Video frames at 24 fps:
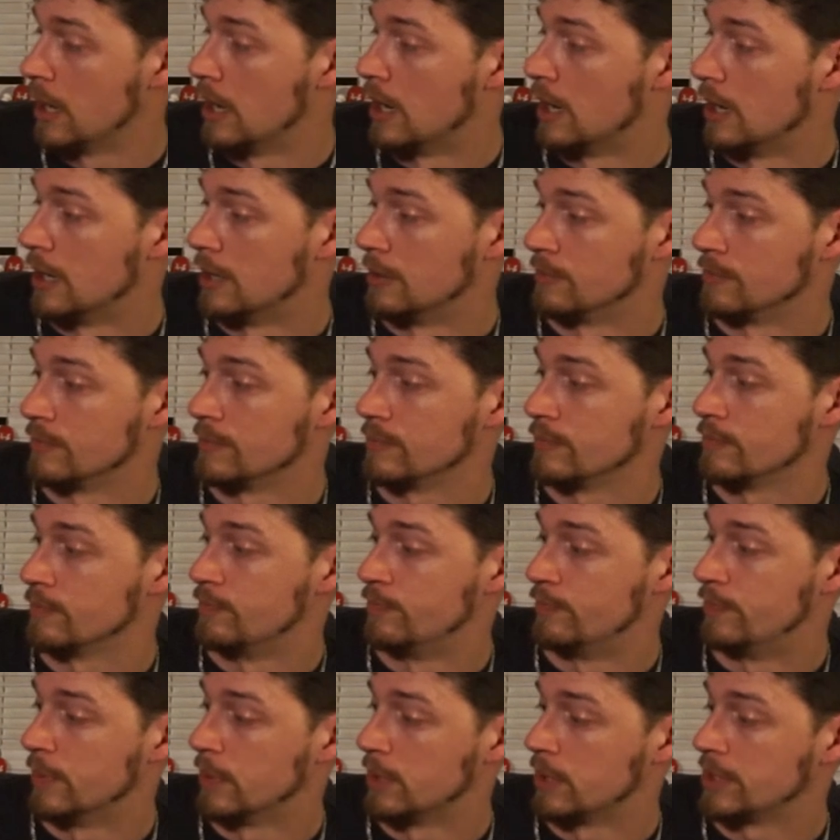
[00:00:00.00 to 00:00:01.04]

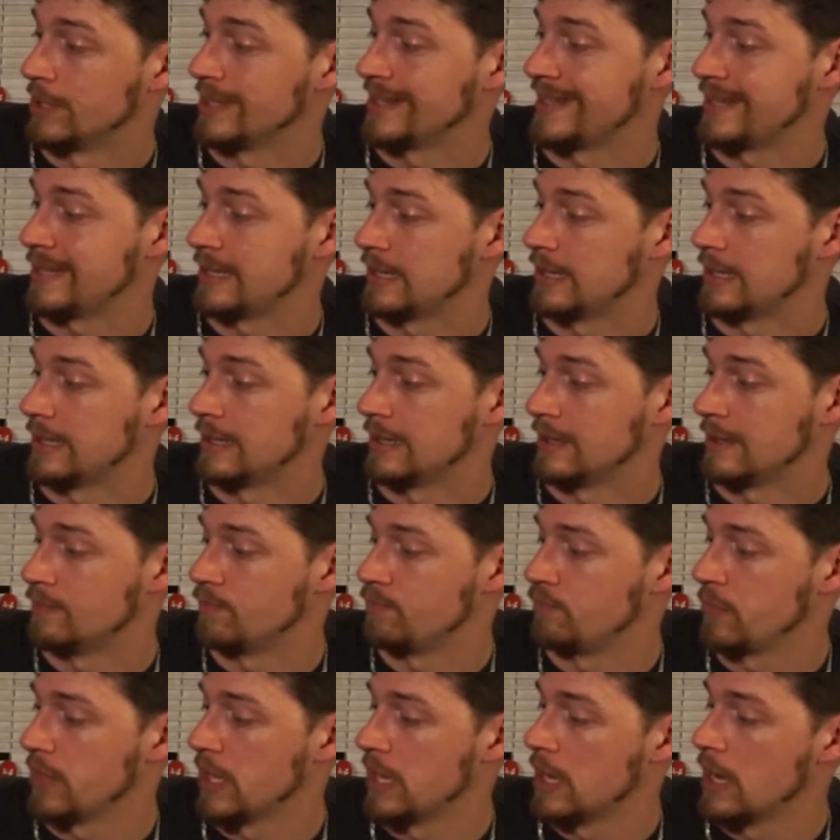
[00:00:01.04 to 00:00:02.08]
But
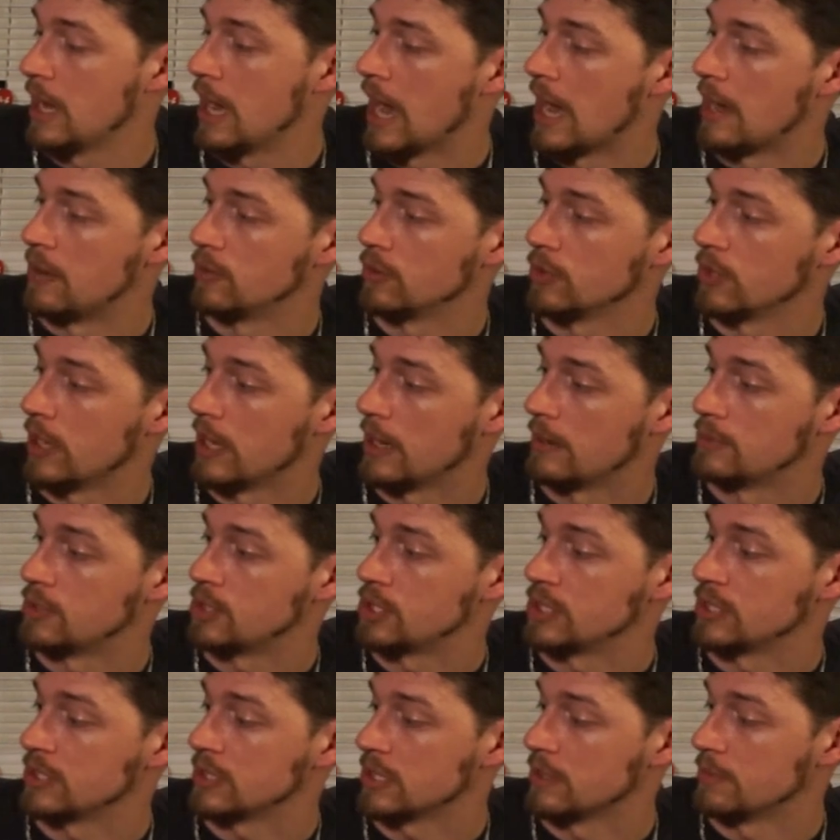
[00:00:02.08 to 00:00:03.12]
I don't know how
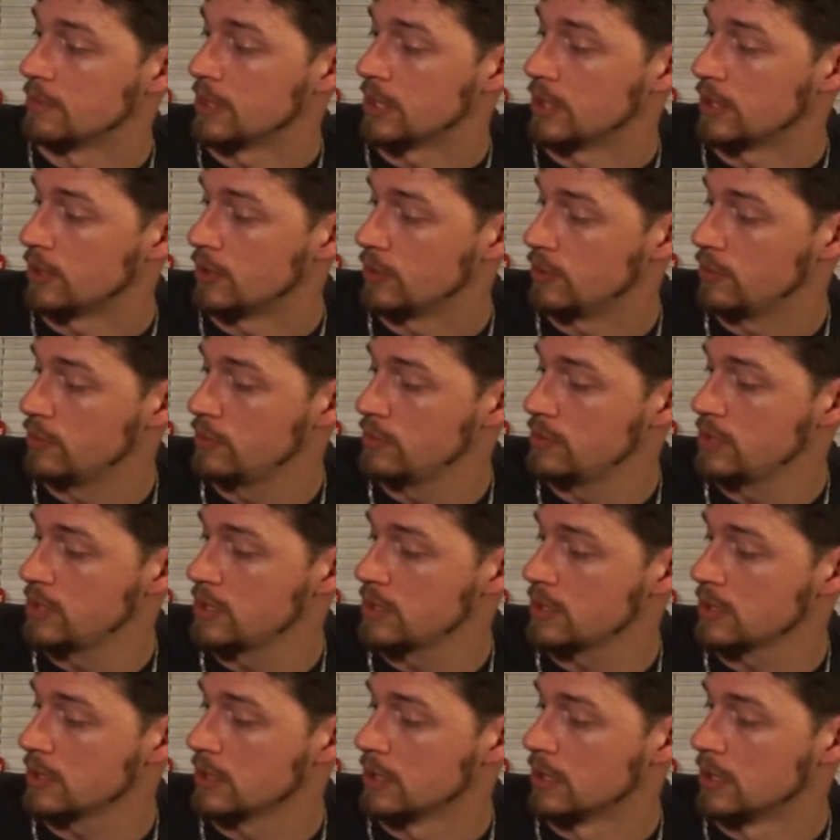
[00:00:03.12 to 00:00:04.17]
much he's going to be
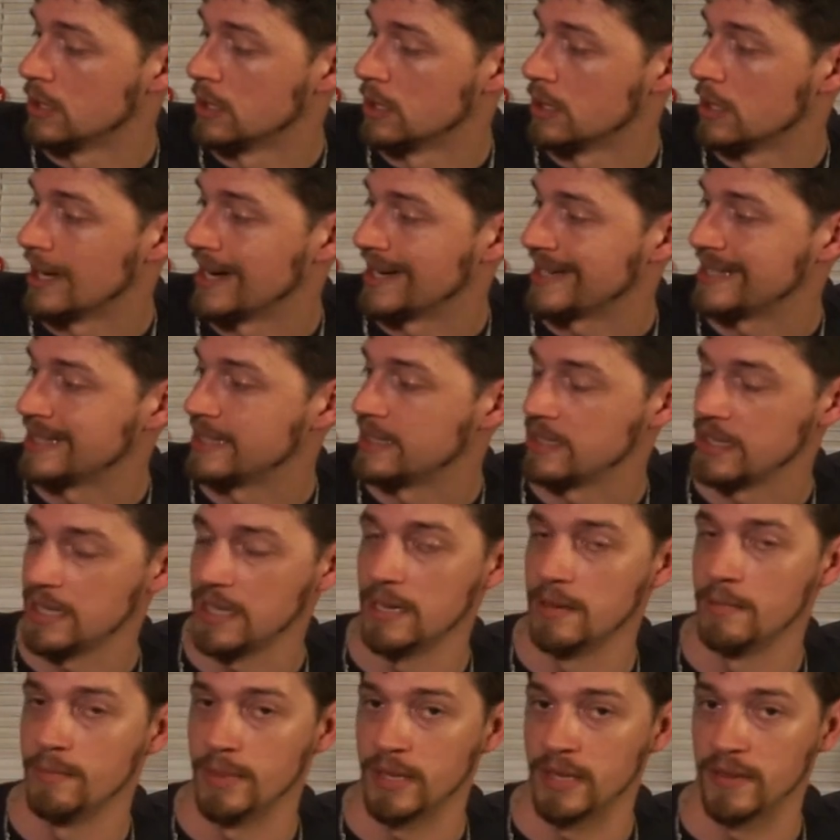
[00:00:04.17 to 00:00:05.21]
used. I could
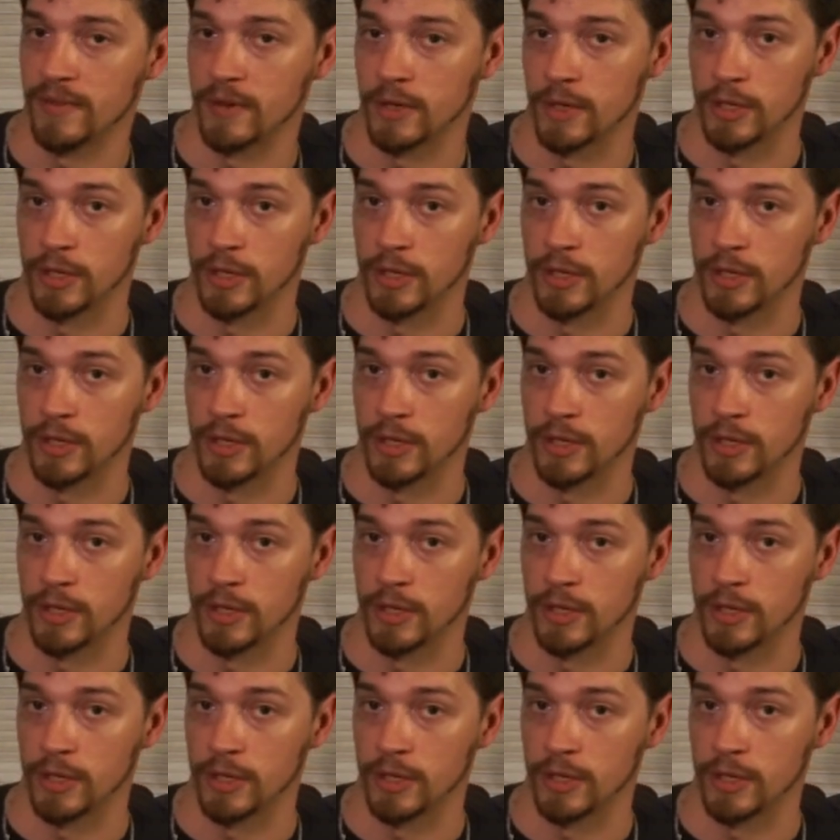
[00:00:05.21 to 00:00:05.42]
see him being